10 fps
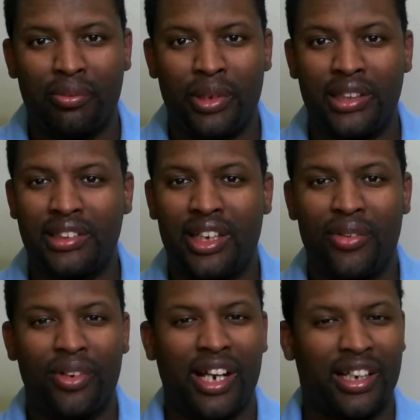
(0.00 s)
but he said
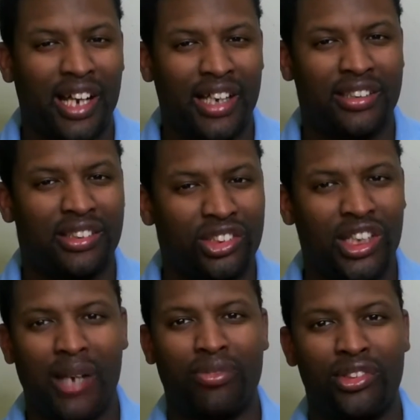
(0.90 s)
when I got to
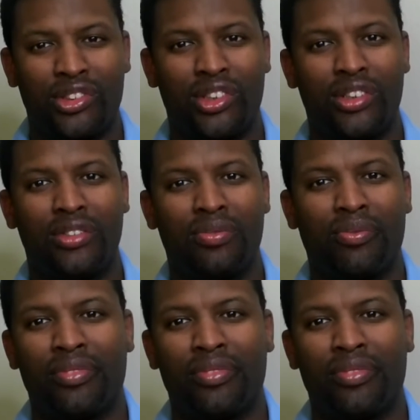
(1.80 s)
chapter two,